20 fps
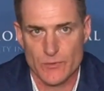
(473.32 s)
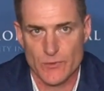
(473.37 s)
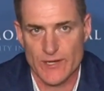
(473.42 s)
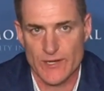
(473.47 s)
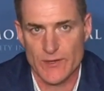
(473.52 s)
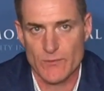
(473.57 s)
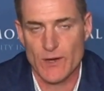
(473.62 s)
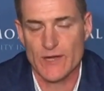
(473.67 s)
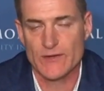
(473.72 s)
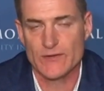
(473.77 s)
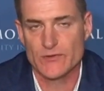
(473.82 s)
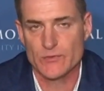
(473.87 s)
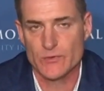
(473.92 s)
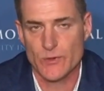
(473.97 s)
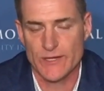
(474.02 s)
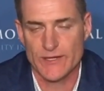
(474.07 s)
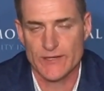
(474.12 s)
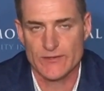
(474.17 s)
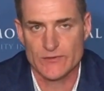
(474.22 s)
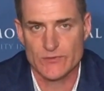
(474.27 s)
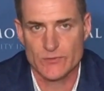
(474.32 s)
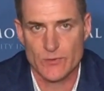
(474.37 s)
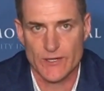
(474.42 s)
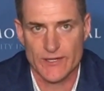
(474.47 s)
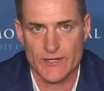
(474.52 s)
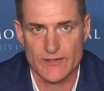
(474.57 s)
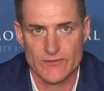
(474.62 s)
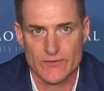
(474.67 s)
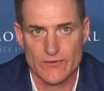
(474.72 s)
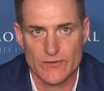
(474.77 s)

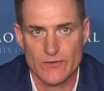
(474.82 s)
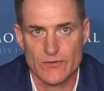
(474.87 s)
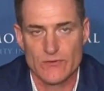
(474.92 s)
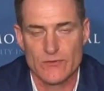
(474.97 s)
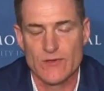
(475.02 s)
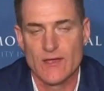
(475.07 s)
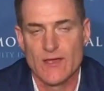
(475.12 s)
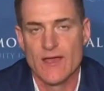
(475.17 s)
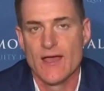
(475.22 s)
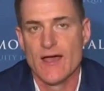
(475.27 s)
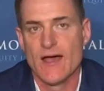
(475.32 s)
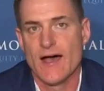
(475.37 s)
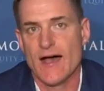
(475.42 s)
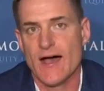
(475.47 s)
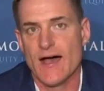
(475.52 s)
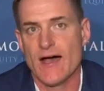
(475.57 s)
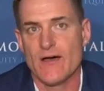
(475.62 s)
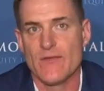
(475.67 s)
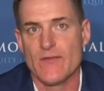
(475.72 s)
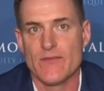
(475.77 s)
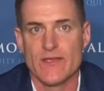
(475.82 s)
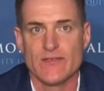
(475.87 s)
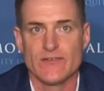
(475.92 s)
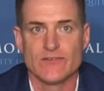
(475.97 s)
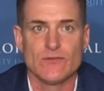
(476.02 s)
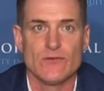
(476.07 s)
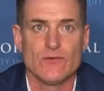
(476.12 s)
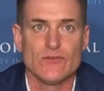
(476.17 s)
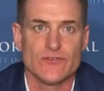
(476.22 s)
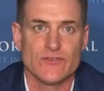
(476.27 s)
2022,
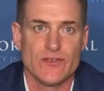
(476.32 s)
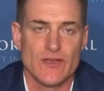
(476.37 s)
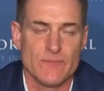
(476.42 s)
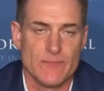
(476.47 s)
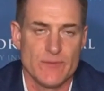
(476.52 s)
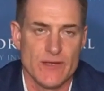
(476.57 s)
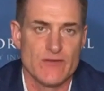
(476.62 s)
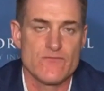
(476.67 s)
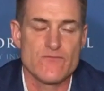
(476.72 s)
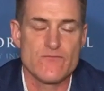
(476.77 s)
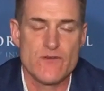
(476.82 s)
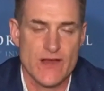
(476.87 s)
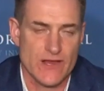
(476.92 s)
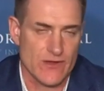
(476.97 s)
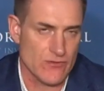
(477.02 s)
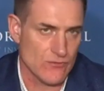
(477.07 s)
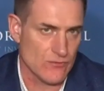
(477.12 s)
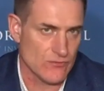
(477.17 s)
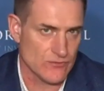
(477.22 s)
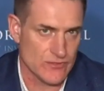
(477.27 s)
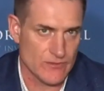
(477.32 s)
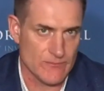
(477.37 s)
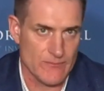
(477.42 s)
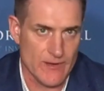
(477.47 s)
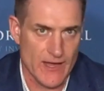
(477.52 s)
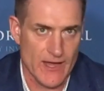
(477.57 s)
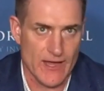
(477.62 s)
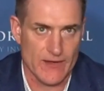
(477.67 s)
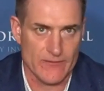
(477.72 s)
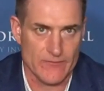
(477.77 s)
there's also been record
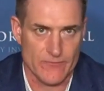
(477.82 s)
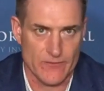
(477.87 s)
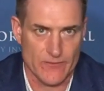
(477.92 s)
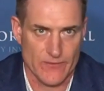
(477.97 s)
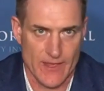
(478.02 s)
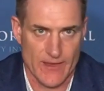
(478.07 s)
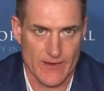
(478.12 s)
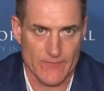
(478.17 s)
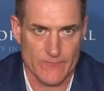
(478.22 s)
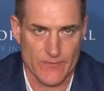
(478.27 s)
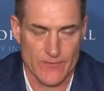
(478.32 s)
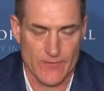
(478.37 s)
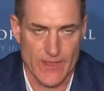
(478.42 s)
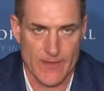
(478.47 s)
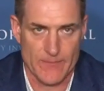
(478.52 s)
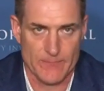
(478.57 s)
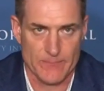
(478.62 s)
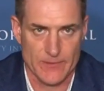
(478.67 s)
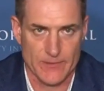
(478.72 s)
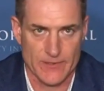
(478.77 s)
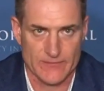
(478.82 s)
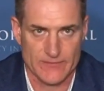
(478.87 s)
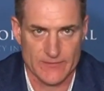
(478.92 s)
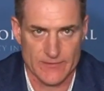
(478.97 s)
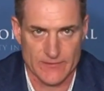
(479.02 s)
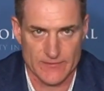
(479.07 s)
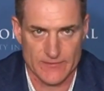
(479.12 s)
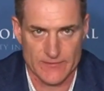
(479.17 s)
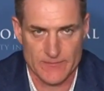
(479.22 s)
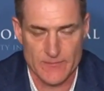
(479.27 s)
demand for that
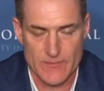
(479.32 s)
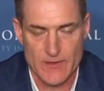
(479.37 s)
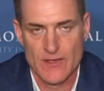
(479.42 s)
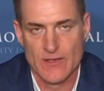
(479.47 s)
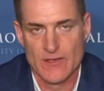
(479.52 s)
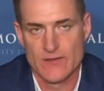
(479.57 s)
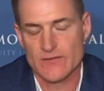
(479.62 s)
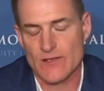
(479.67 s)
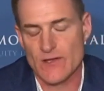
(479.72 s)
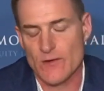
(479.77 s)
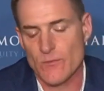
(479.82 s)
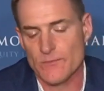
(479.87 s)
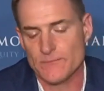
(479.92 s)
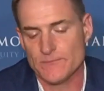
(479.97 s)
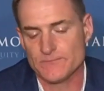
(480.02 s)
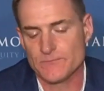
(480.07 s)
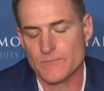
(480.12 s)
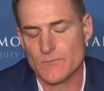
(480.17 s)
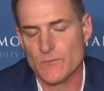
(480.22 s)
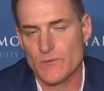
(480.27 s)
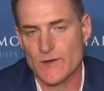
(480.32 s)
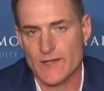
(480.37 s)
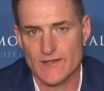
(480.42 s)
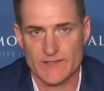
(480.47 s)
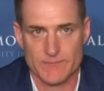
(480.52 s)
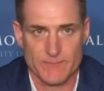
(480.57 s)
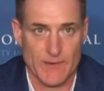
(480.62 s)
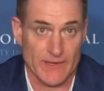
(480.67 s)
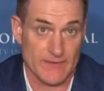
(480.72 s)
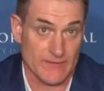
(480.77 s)
business. So we
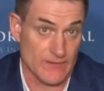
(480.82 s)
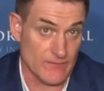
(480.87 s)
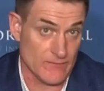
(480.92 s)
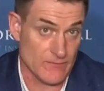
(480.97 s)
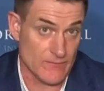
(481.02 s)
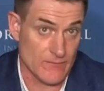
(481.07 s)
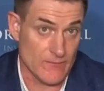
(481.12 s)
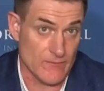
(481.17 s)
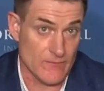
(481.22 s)
expect that